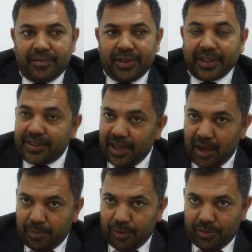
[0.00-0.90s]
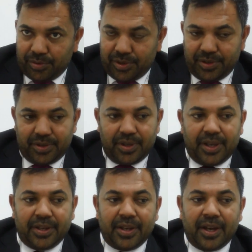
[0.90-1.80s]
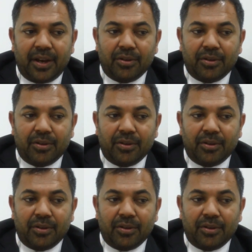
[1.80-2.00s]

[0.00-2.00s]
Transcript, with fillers: like the airport, and uh,